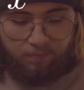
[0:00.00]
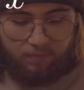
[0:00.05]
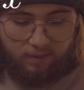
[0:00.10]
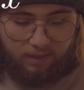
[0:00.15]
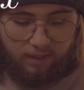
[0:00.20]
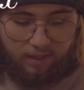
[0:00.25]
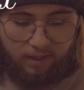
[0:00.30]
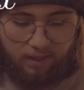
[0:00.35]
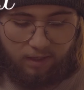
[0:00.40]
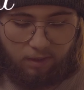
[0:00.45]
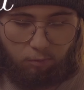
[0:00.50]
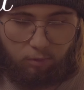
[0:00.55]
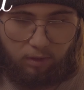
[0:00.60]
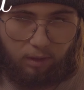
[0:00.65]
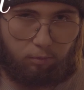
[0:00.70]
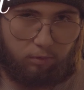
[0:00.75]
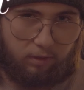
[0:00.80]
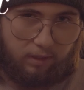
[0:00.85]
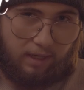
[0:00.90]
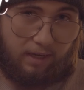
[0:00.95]
then what
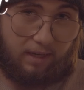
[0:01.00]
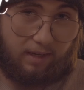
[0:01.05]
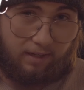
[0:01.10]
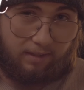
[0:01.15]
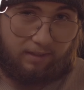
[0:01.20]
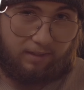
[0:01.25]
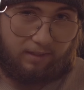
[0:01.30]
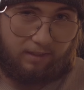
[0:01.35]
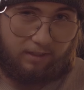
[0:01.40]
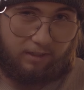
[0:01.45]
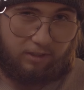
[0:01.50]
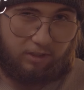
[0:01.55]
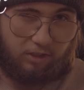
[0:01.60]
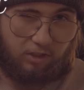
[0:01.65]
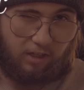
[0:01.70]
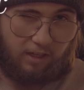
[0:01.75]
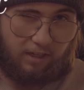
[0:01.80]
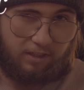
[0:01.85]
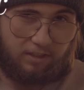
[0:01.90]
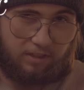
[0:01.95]
I would get is
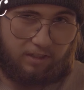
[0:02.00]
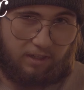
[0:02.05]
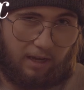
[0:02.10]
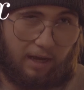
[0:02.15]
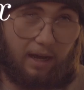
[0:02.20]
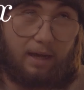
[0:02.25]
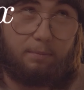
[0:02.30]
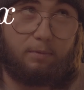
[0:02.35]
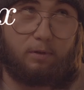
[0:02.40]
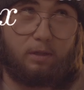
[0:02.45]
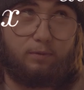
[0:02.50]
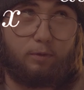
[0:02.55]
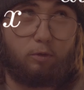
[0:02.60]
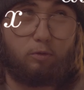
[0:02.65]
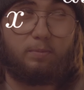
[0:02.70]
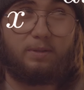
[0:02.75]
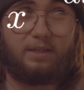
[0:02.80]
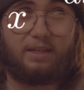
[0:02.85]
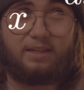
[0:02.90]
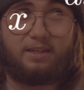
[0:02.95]
just, I believe it
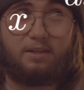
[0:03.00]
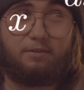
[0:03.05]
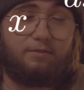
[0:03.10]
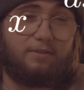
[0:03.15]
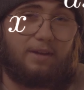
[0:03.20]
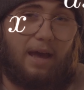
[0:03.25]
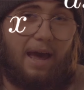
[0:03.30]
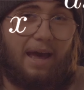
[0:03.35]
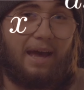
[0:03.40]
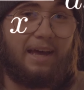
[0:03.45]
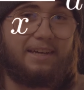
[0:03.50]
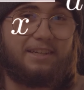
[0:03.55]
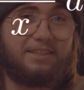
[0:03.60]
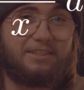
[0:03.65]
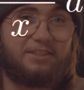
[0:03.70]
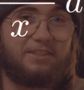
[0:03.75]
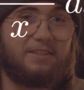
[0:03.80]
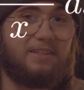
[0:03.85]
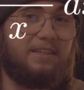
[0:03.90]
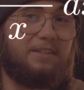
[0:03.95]
would be negative
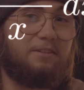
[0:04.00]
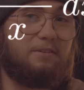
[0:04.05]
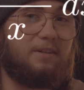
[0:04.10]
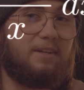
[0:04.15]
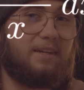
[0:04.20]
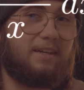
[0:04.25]
x e to the